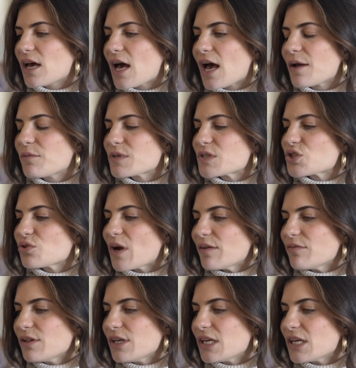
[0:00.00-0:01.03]
I was
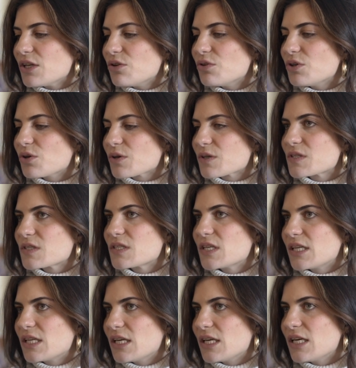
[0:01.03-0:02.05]
traveling in New York
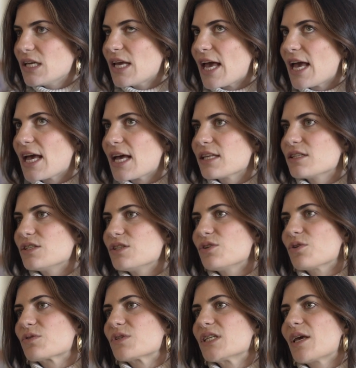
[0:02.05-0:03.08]
City, and
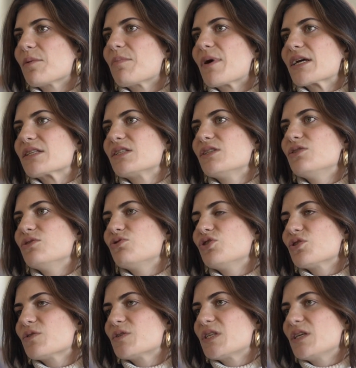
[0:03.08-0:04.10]
to get back to New
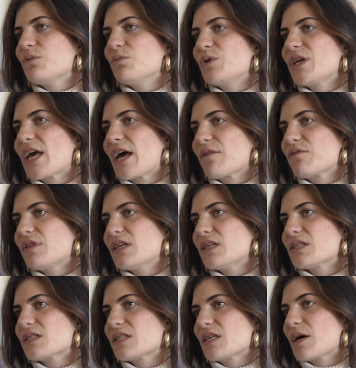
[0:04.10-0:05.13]
Jersey, we have
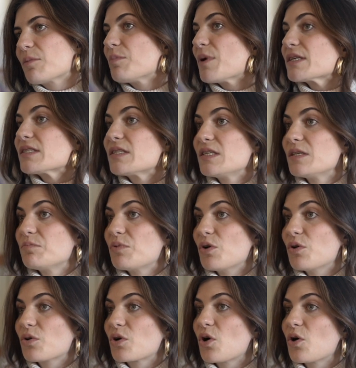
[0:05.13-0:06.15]
this bus
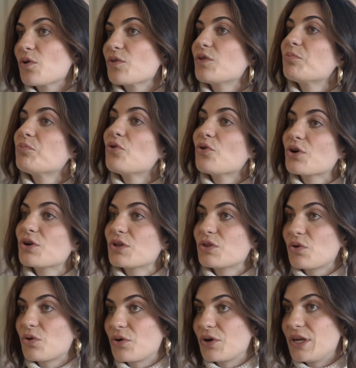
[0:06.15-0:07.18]
depot called the Port
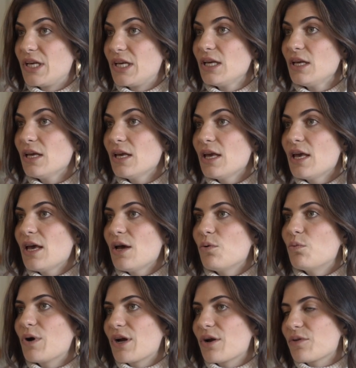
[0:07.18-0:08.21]
Authority,
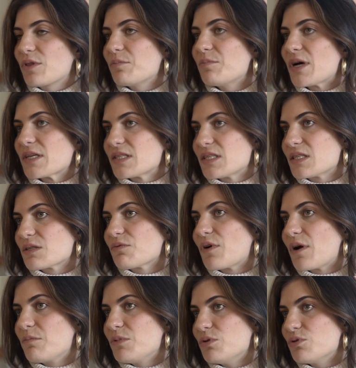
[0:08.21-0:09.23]
where the buses
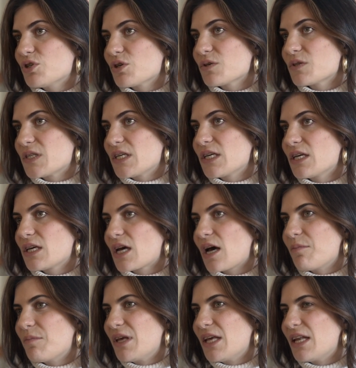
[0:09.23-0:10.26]
from New Jersey
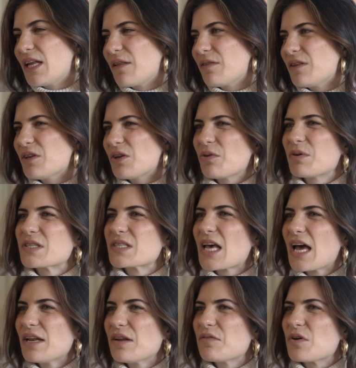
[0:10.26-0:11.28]
come in, and it's
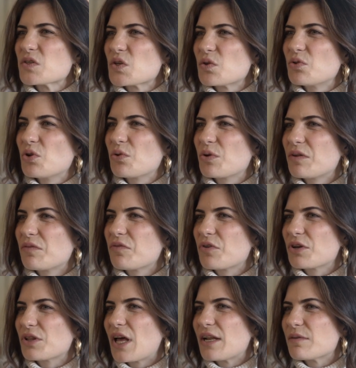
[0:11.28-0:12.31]
kind of also noted
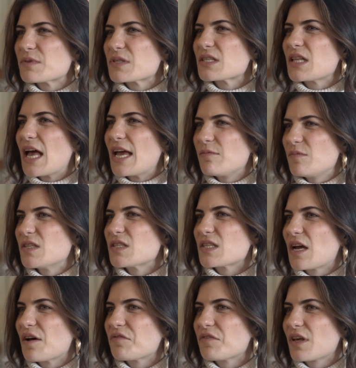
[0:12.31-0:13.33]
for a lot of slimy
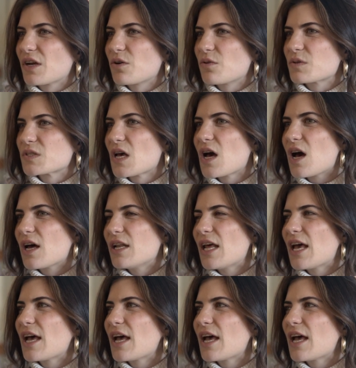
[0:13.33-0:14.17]
stuff that goes on.